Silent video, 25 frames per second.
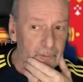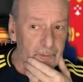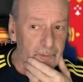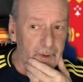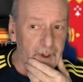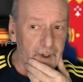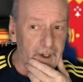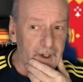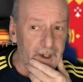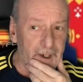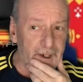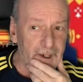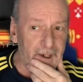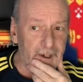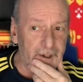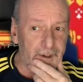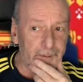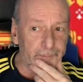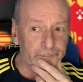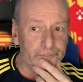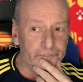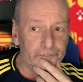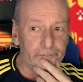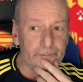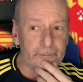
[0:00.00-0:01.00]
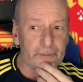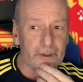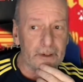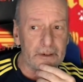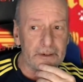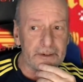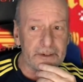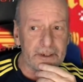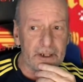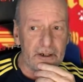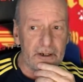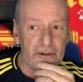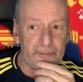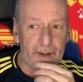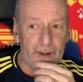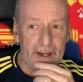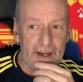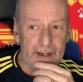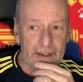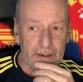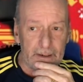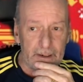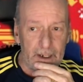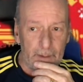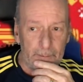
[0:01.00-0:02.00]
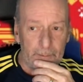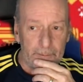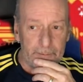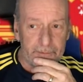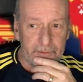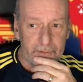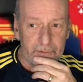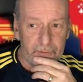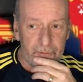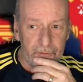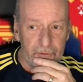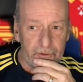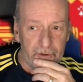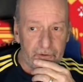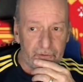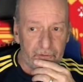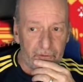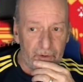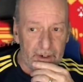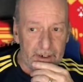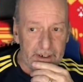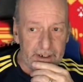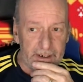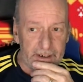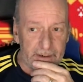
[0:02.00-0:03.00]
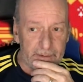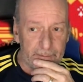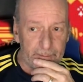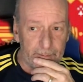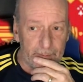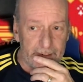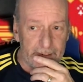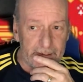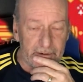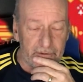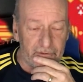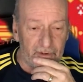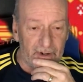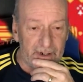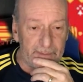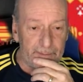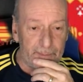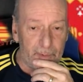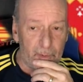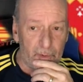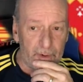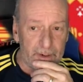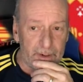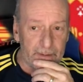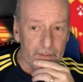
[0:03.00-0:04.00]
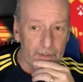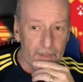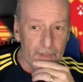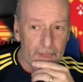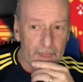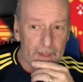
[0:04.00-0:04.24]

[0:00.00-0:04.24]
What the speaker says: let's go back up to Craig. Made a great point.